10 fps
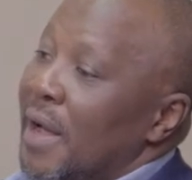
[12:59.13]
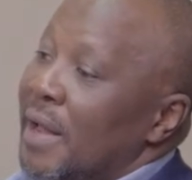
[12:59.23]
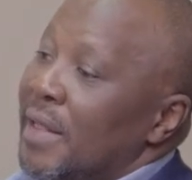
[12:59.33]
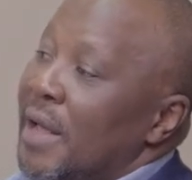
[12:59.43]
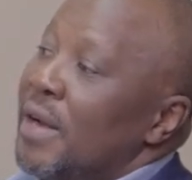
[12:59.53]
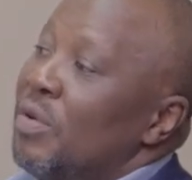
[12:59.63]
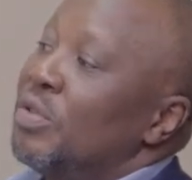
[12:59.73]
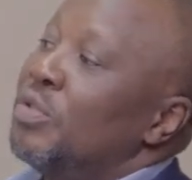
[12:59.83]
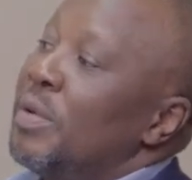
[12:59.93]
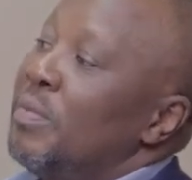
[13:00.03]
And therein
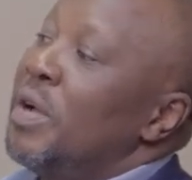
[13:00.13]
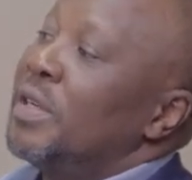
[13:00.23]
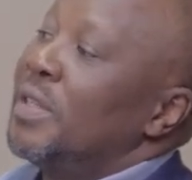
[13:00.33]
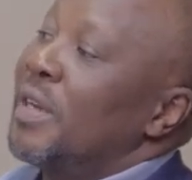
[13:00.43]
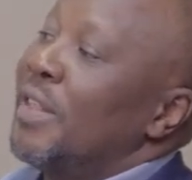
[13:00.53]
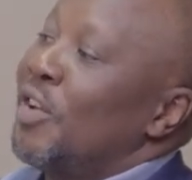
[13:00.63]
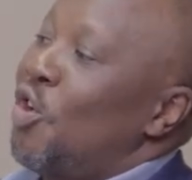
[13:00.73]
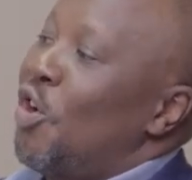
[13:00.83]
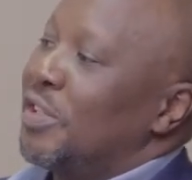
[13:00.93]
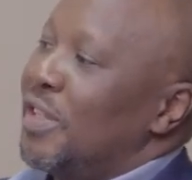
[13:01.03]
also emerged another
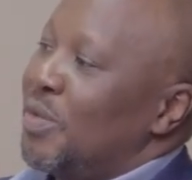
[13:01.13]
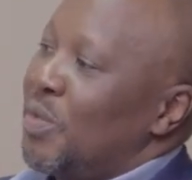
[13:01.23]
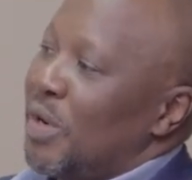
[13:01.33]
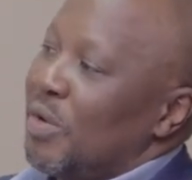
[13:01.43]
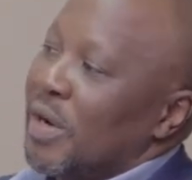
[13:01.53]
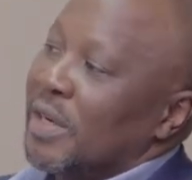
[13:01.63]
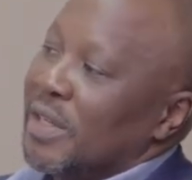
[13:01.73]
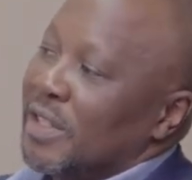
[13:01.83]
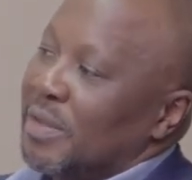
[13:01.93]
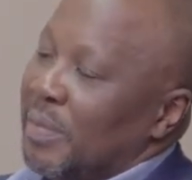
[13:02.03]
cost that we had not
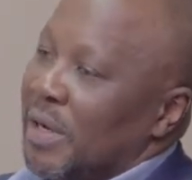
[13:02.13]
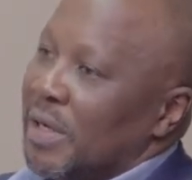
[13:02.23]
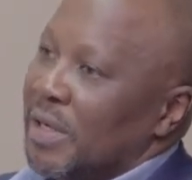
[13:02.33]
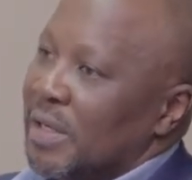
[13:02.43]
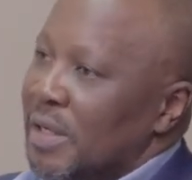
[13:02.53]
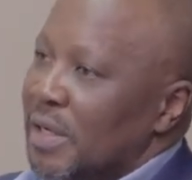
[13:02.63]
anticipated,